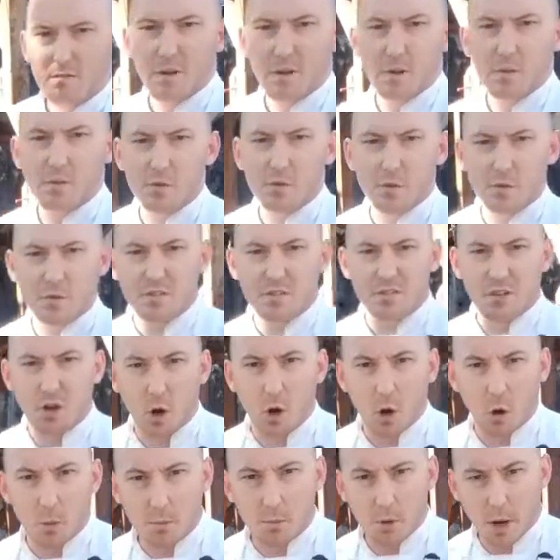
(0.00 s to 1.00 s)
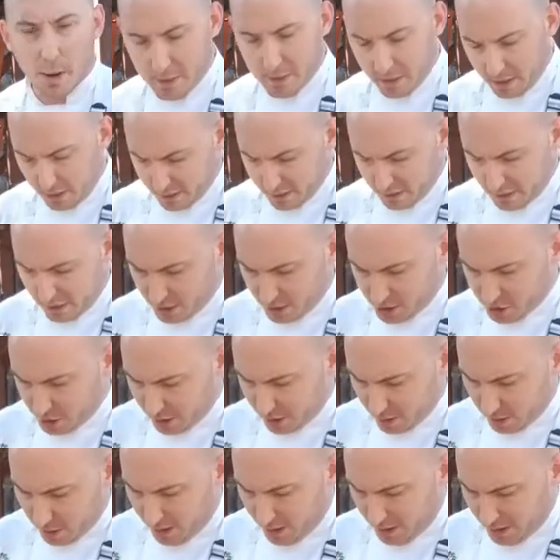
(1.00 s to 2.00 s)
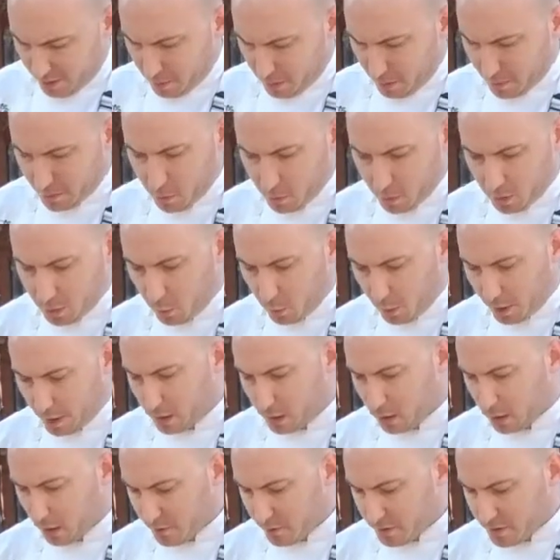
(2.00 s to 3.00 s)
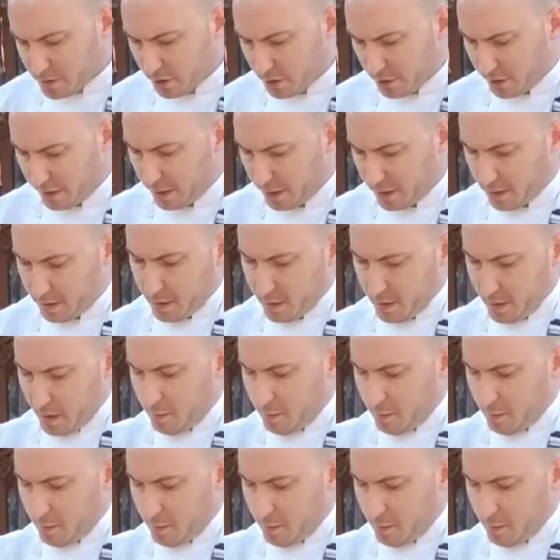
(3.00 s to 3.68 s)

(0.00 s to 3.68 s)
If I was doing this at home, prepping in the kitchen, probably wouldn't wear gloves during it.